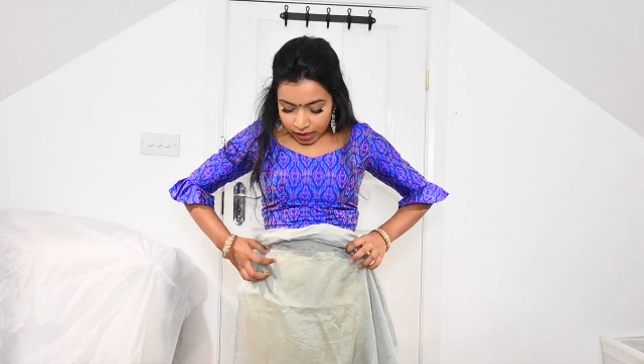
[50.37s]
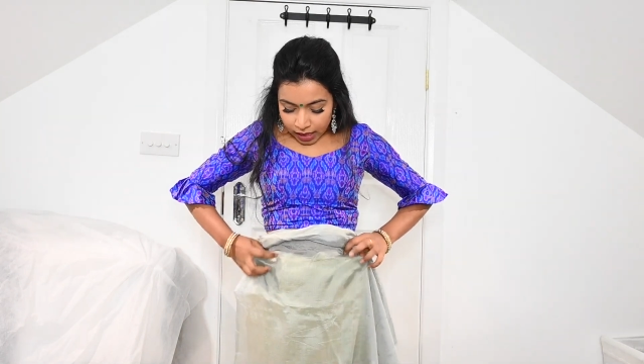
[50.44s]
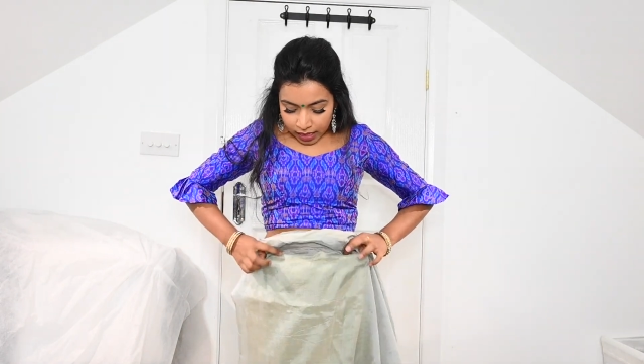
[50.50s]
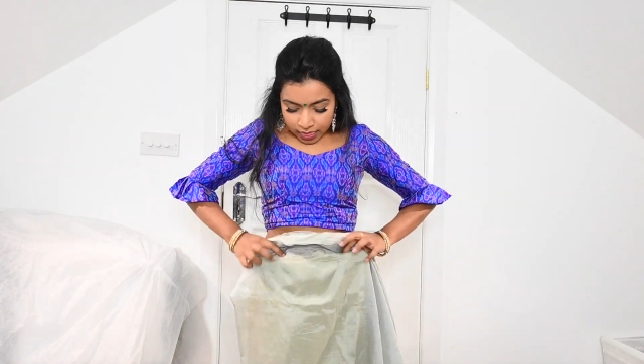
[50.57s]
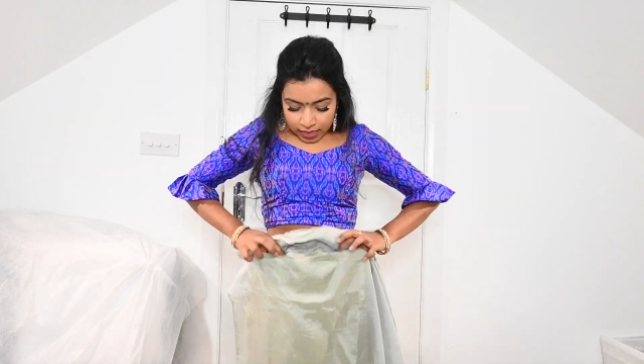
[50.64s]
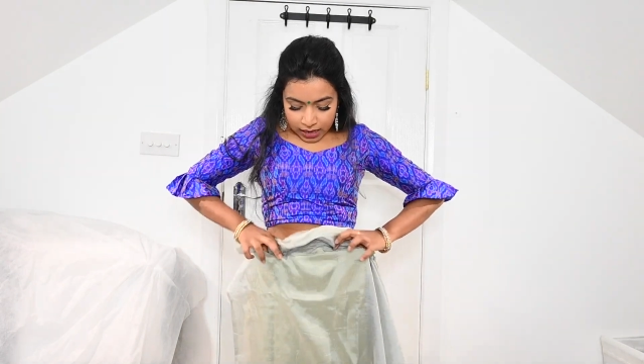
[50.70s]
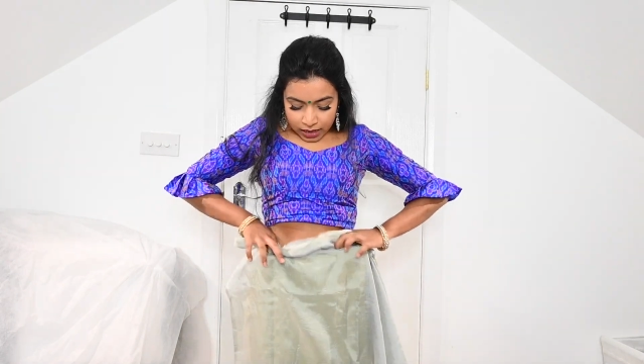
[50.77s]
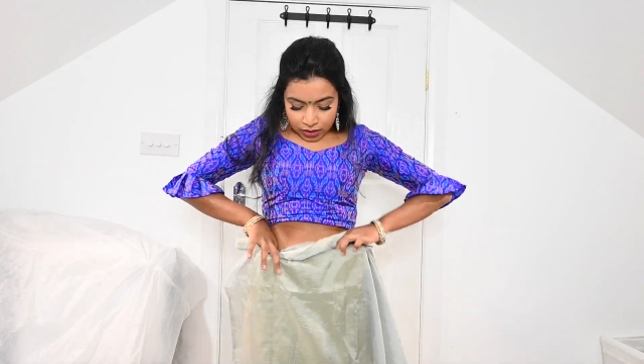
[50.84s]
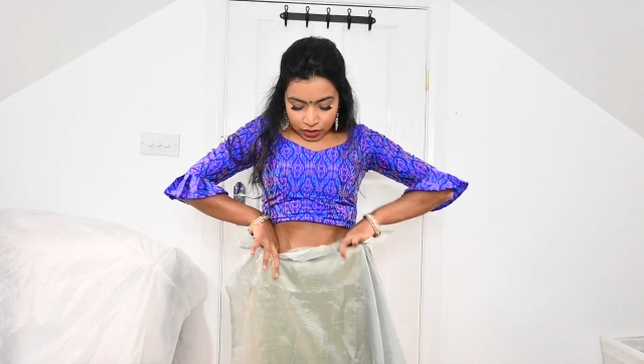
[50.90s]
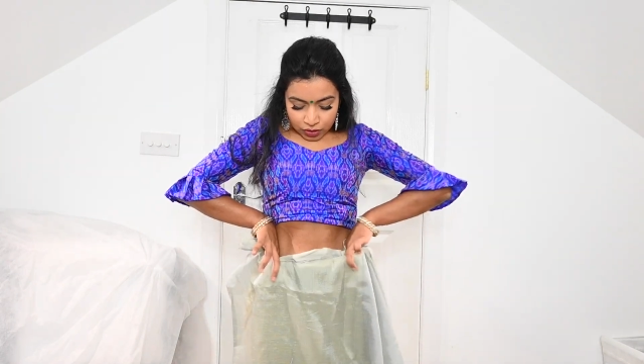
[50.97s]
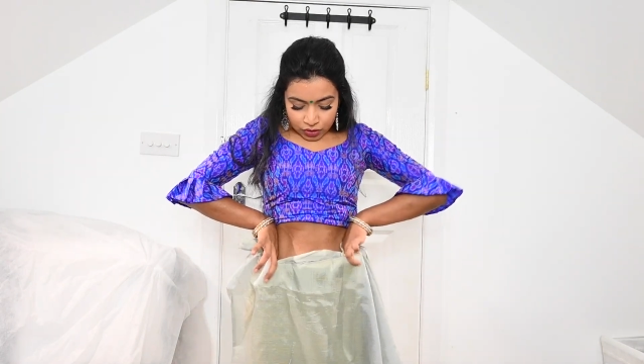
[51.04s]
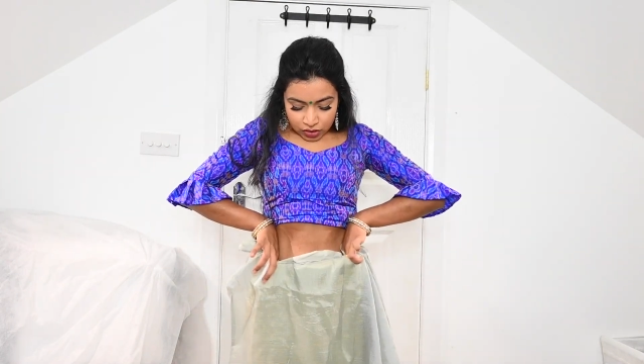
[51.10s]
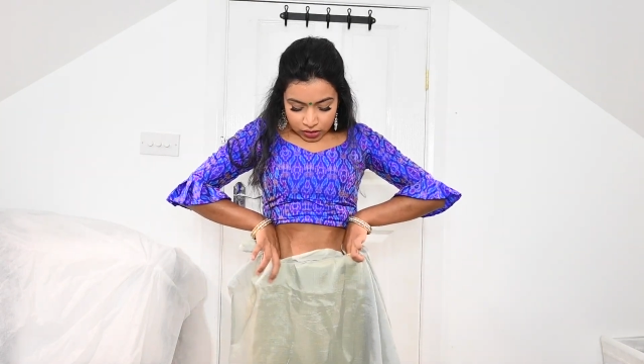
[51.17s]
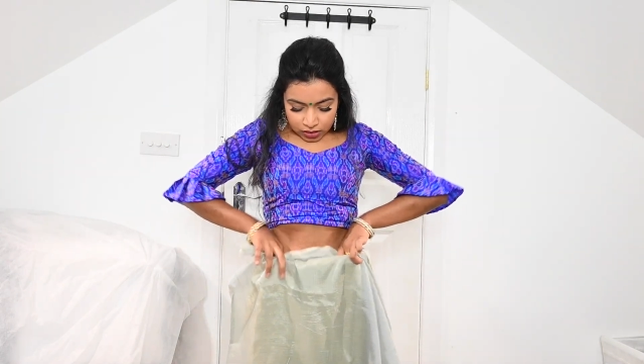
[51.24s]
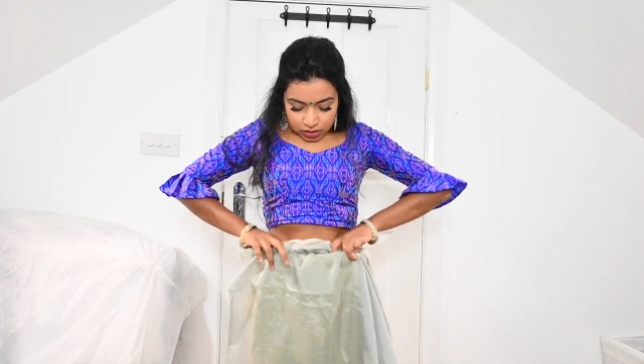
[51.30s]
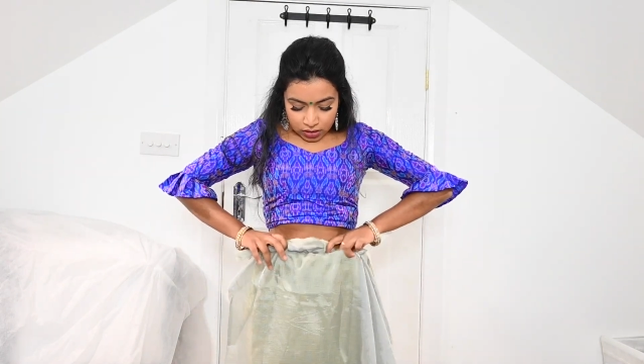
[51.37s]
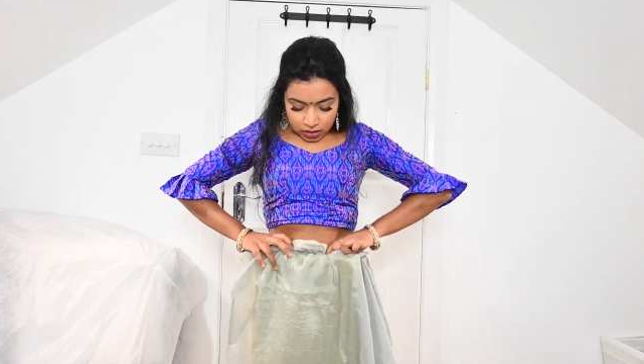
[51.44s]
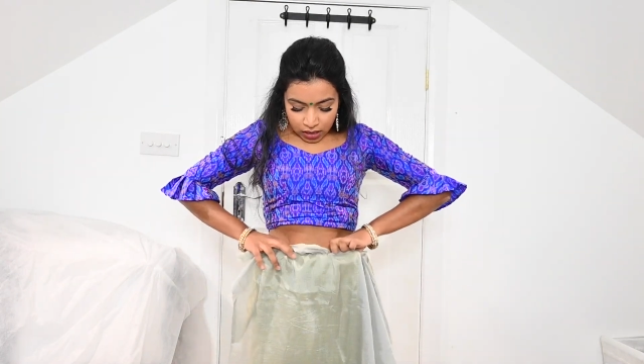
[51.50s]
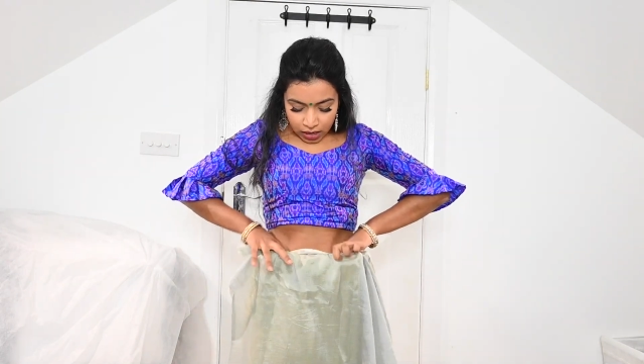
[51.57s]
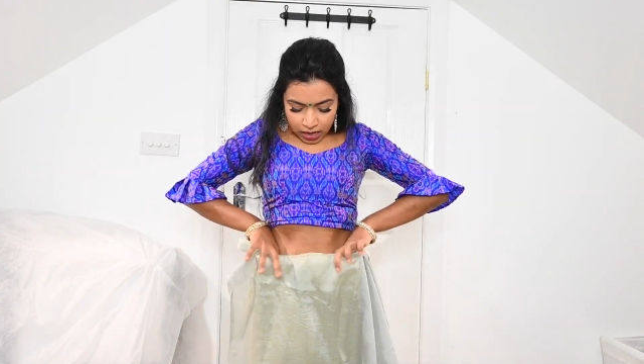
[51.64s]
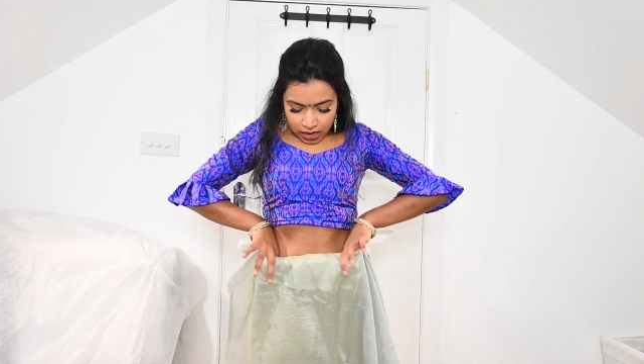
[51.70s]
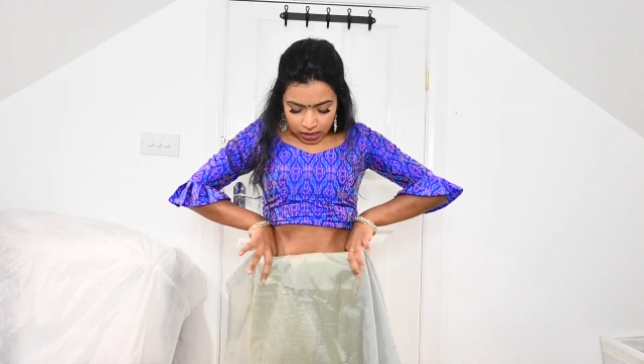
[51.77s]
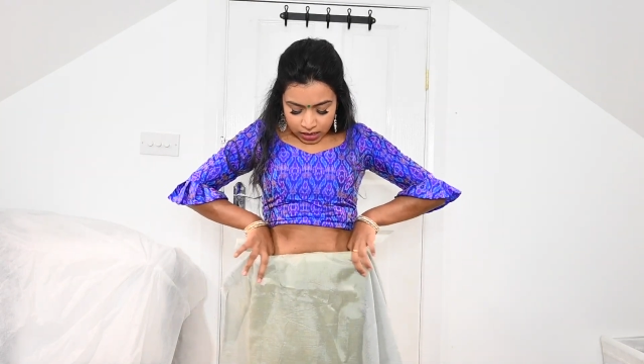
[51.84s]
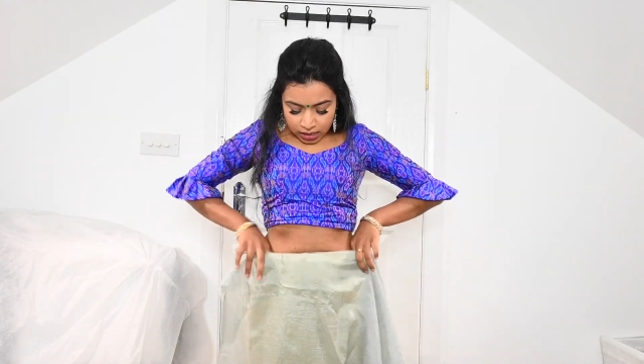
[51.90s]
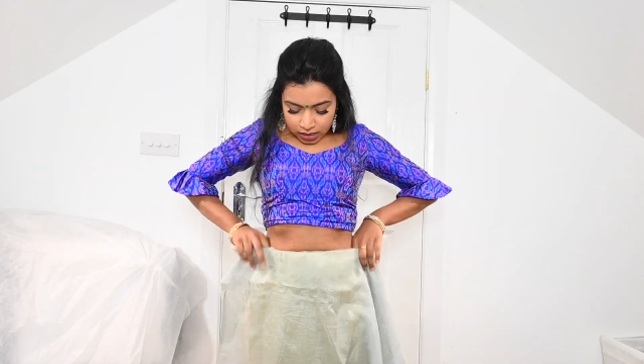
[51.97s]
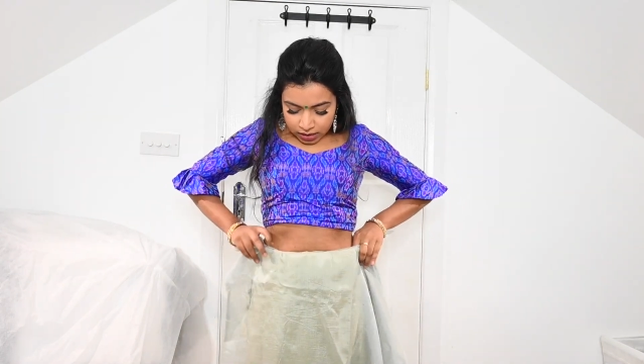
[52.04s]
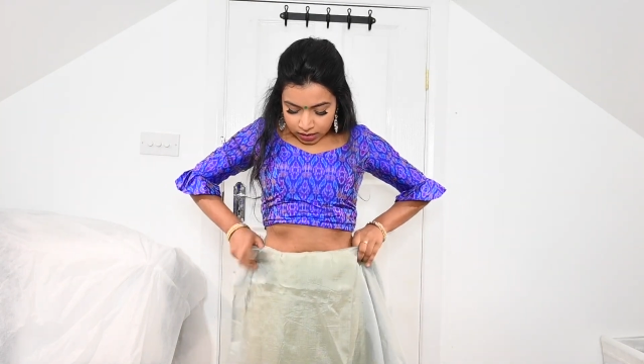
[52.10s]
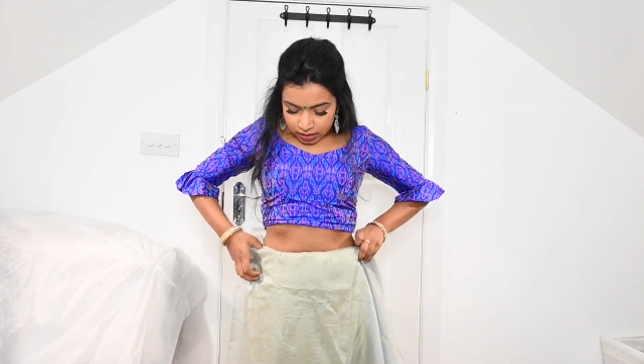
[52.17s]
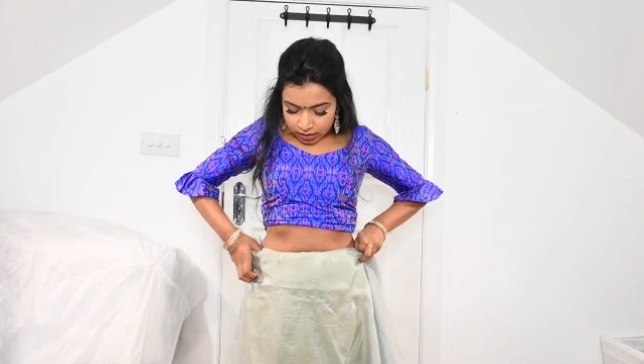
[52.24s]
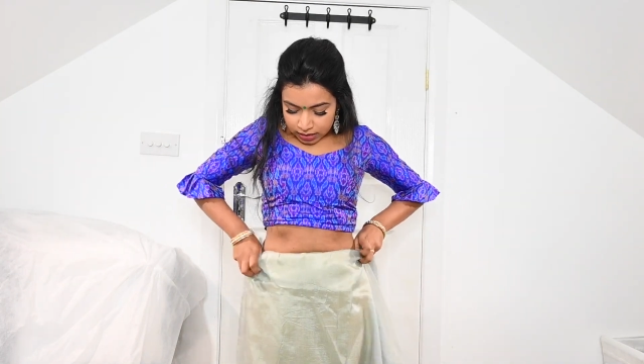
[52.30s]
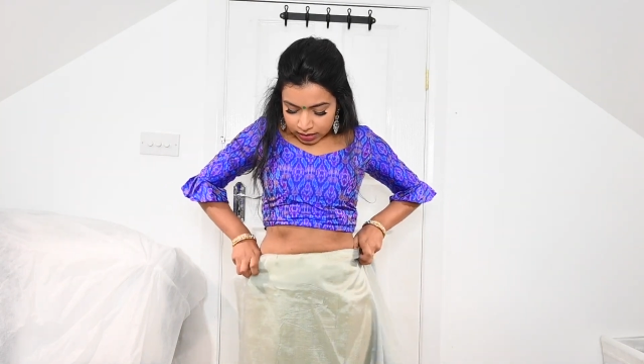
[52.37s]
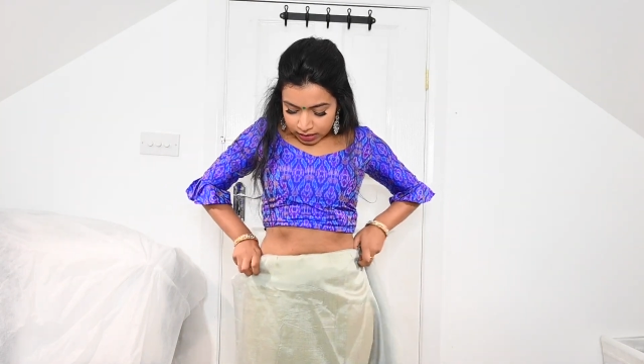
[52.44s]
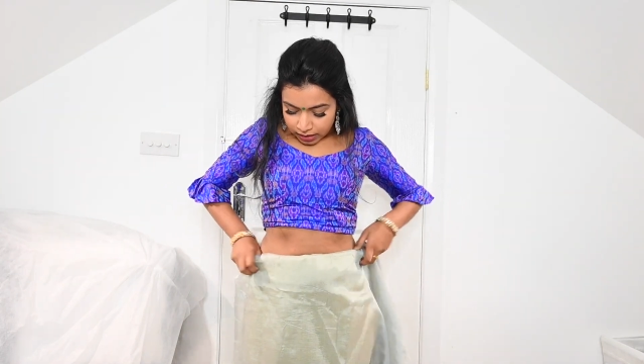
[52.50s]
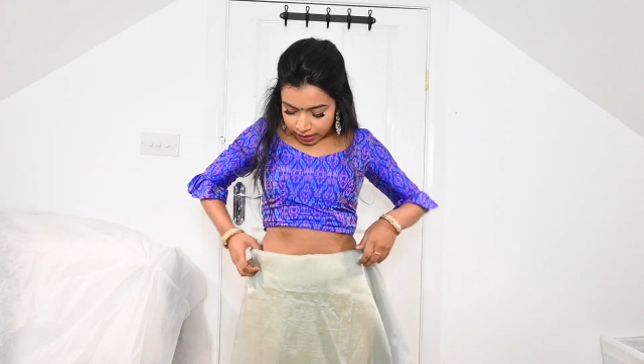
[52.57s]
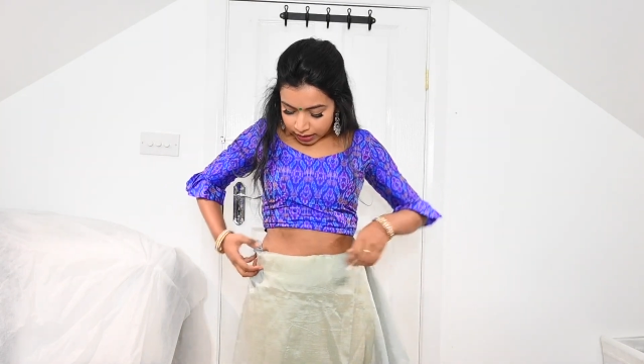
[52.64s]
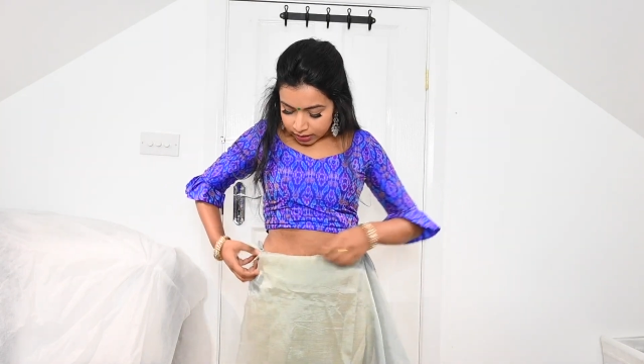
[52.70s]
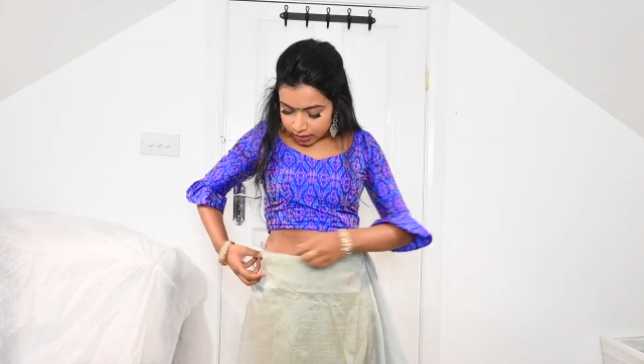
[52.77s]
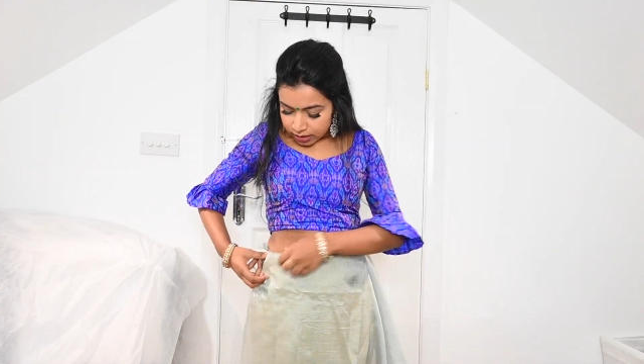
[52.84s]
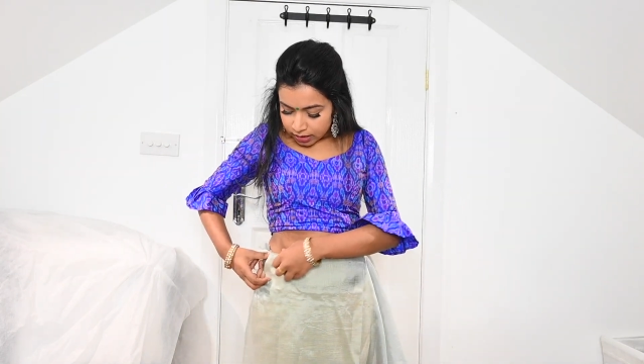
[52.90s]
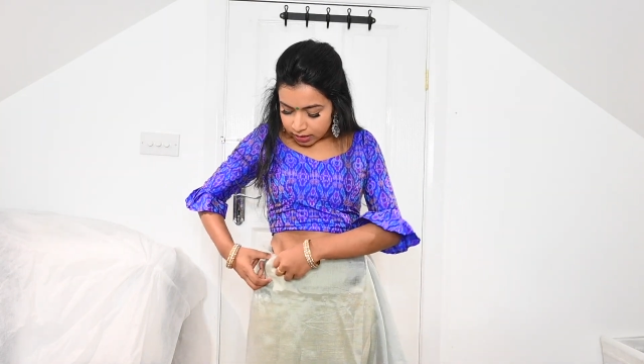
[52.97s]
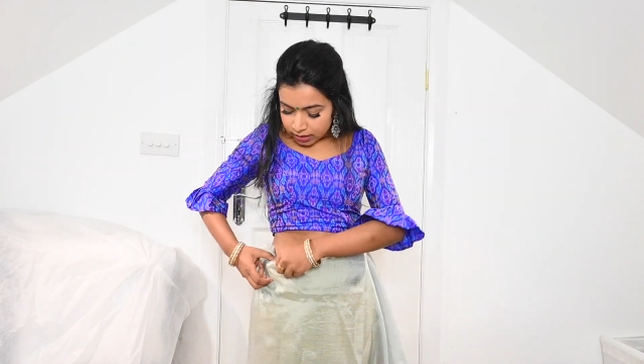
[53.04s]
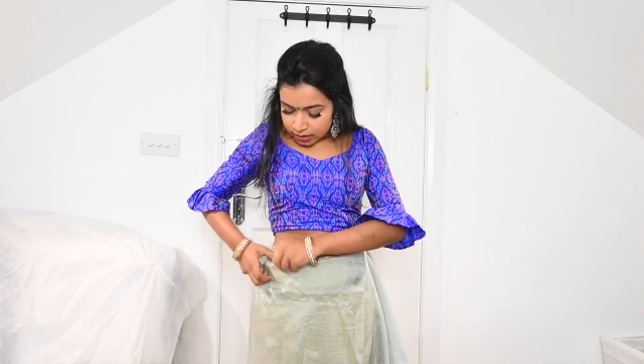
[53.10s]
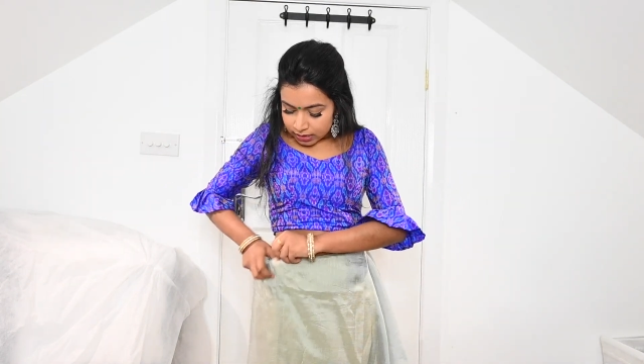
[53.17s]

And then you just tuck like this